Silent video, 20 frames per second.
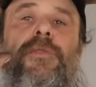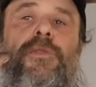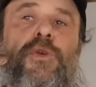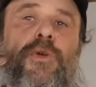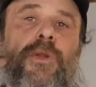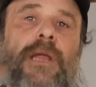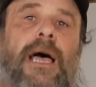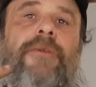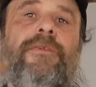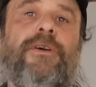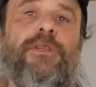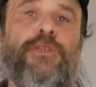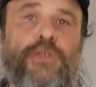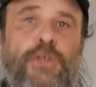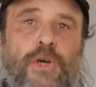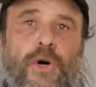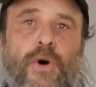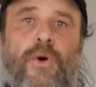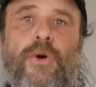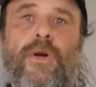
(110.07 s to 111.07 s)
you'll have a
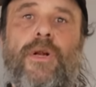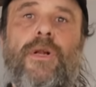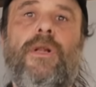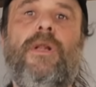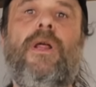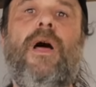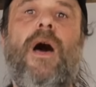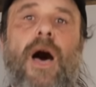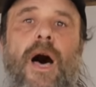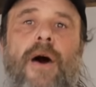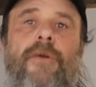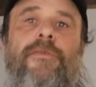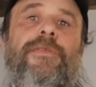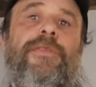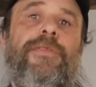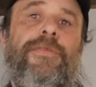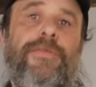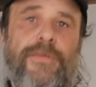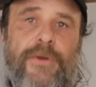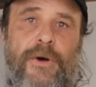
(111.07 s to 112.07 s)
total
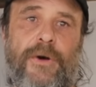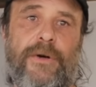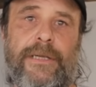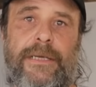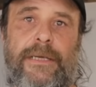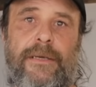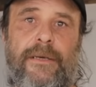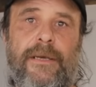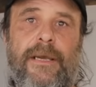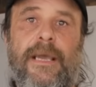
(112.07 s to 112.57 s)
of 30.